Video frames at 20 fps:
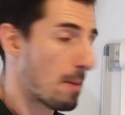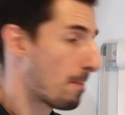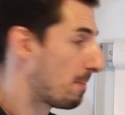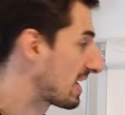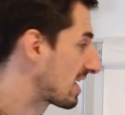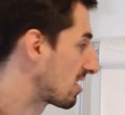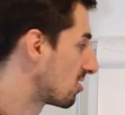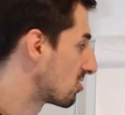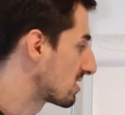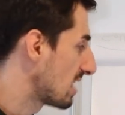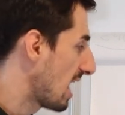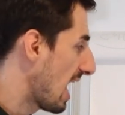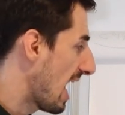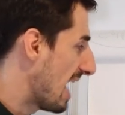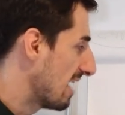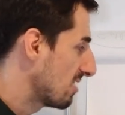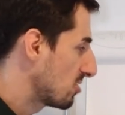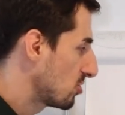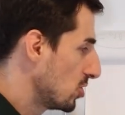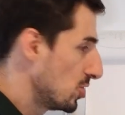Because
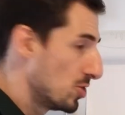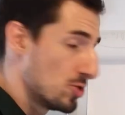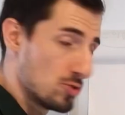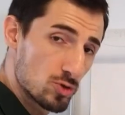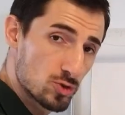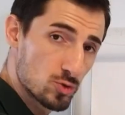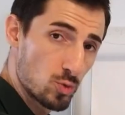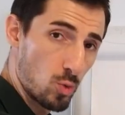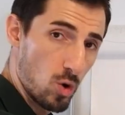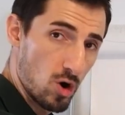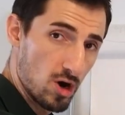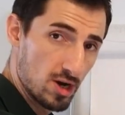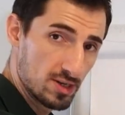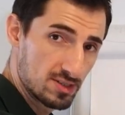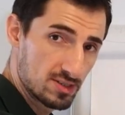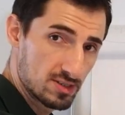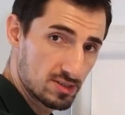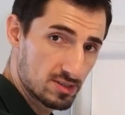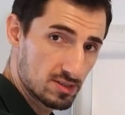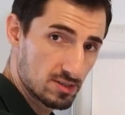as you use
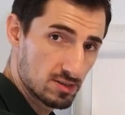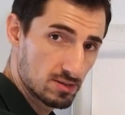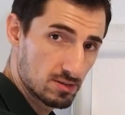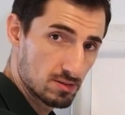words